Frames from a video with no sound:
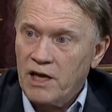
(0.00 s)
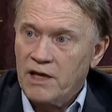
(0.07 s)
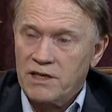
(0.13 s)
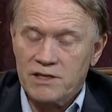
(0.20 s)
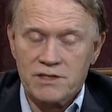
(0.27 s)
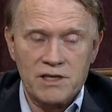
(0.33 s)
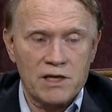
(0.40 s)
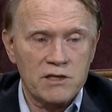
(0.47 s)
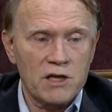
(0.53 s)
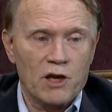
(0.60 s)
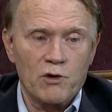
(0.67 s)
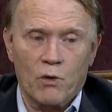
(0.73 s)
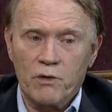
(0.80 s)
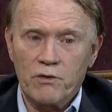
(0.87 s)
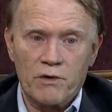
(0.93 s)
He says an
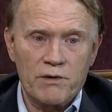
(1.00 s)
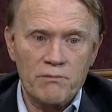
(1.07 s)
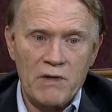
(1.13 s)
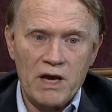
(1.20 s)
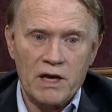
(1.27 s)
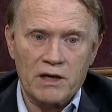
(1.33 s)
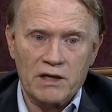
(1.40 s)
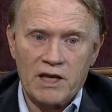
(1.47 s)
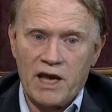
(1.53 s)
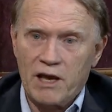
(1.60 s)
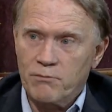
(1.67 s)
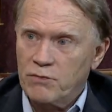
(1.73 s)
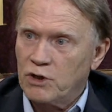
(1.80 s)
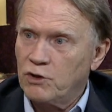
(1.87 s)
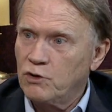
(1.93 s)
ordinary man
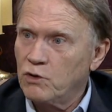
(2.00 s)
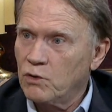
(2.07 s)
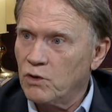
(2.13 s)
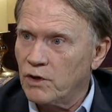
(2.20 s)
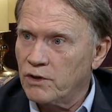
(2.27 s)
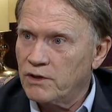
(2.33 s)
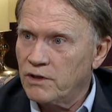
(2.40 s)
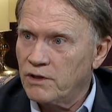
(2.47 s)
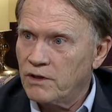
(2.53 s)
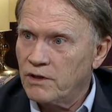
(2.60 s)
can't be good